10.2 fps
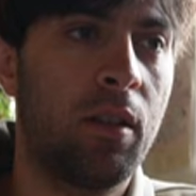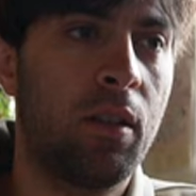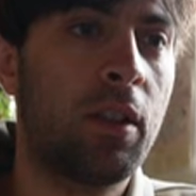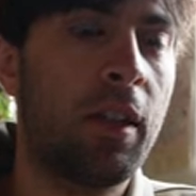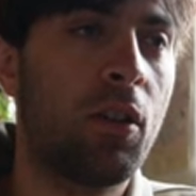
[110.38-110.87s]

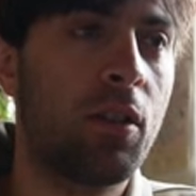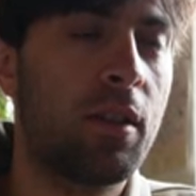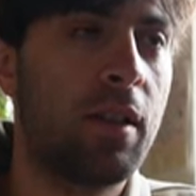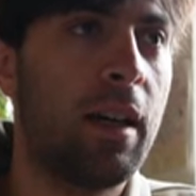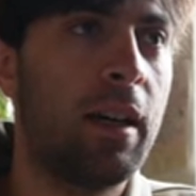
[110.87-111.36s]
Click on
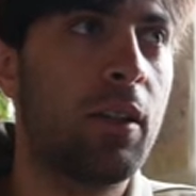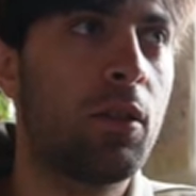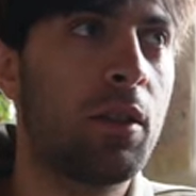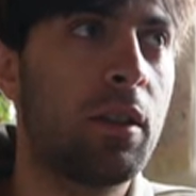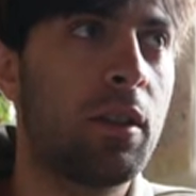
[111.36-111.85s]
that
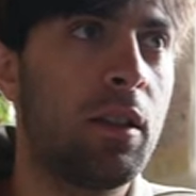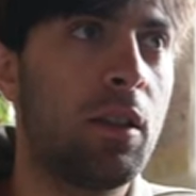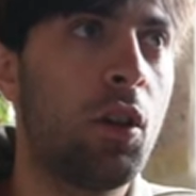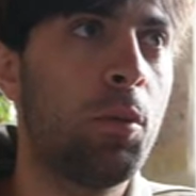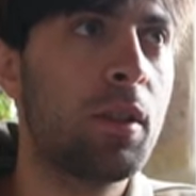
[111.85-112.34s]
icon and
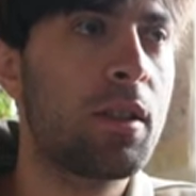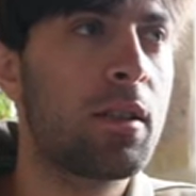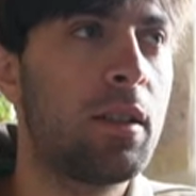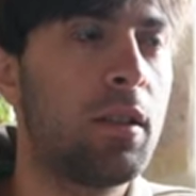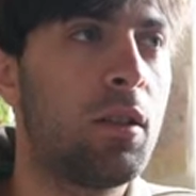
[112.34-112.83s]
it opens a
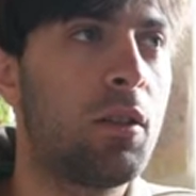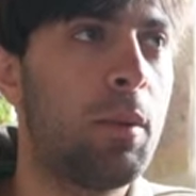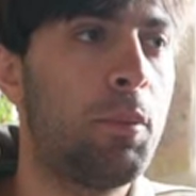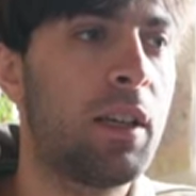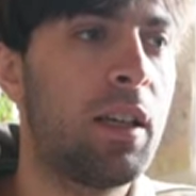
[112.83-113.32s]
standalone
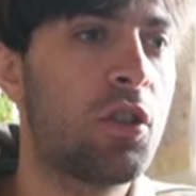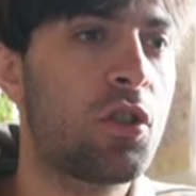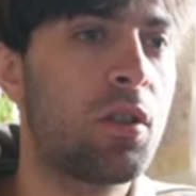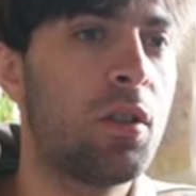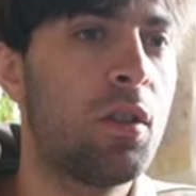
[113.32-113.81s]

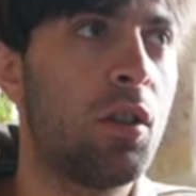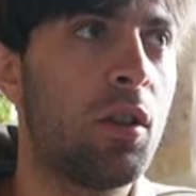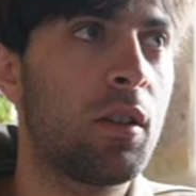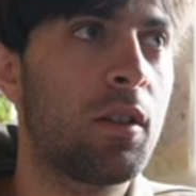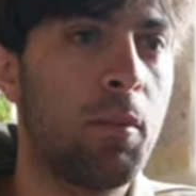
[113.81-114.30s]
application
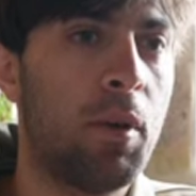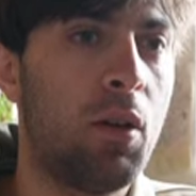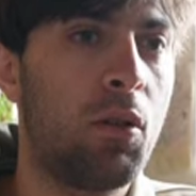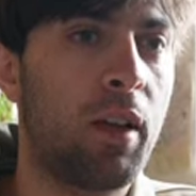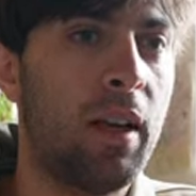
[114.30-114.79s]
called
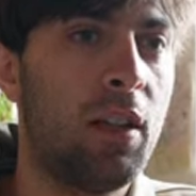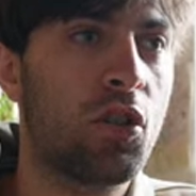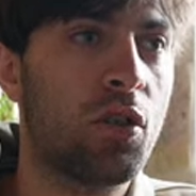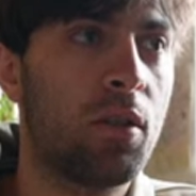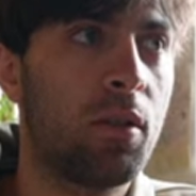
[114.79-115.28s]
Jamahook Agent.